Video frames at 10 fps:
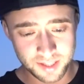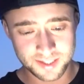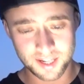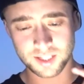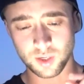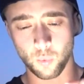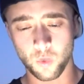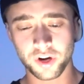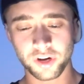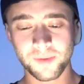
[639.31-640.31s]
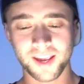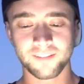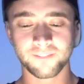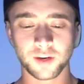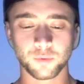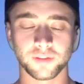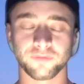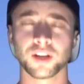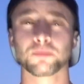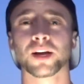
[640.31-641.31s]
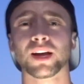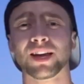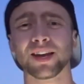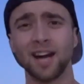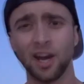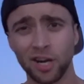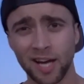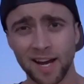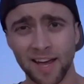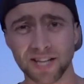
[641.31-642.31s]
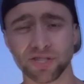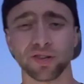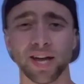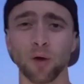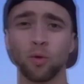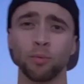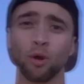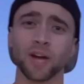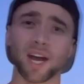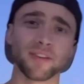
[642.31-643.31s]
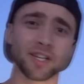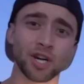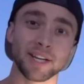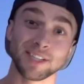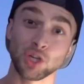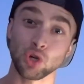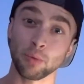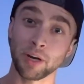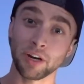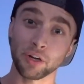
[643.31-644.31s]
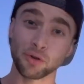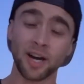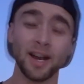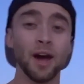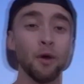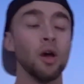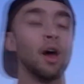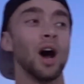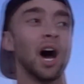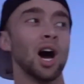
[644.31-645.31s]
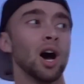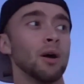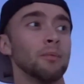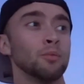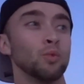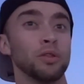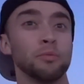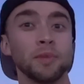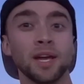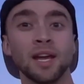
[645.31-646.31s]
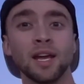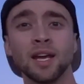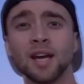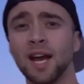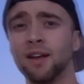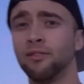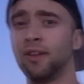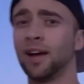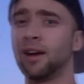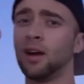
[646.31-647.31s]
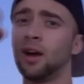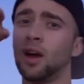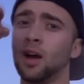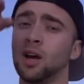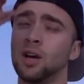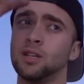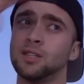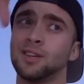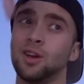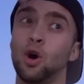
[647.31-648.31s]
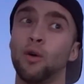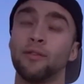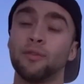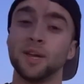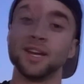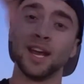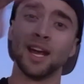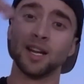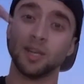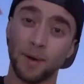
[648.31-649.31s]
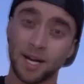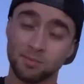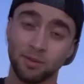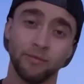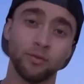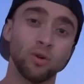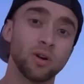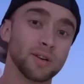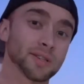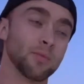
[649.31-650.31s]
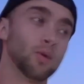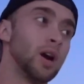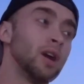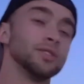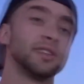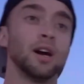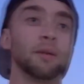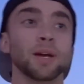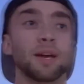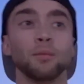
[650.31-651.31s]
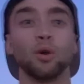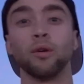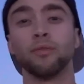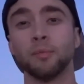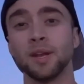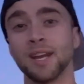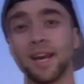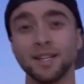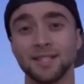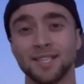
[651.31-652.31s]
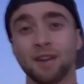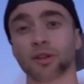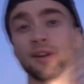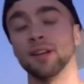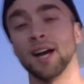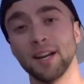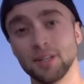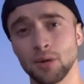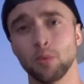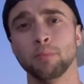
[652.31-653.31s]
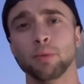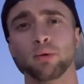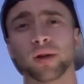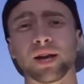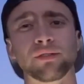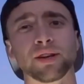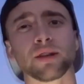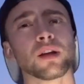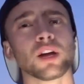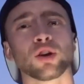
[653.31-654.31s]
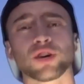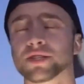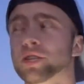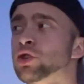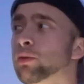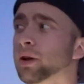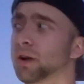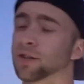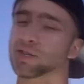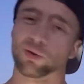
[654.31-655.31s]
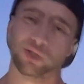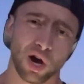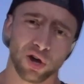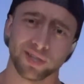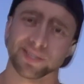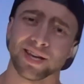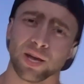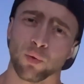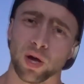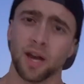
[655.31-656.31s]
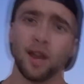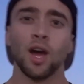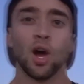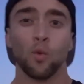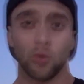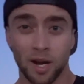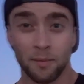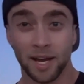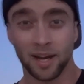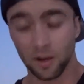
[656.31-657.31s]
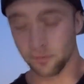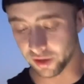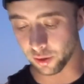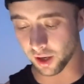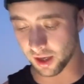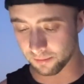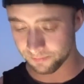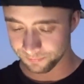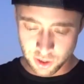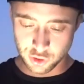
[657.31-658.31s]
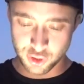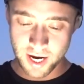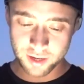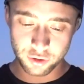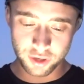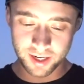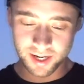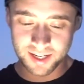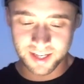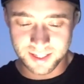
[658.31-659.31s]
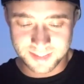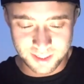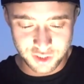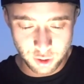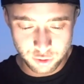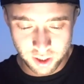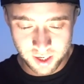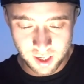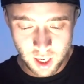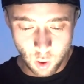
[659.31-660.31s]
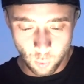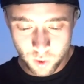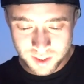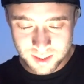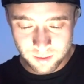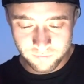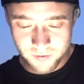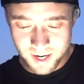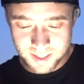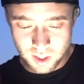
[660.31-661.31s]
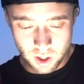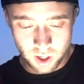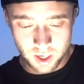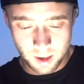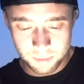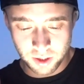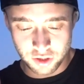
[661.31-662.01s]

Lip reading: says, when are you making a vid with the flick pick again? I already kind of answered that. We're both kind of in transitional periods right now, with me kind of like going from Indiana to possibly Florida or somewhere else, him going from Indiana to South Carolina. So we're both kind of in transitional periods, so it's hard to say when we're gonna make another video again. Jack the Great 98 says, yo Tregg, what's some advice on upping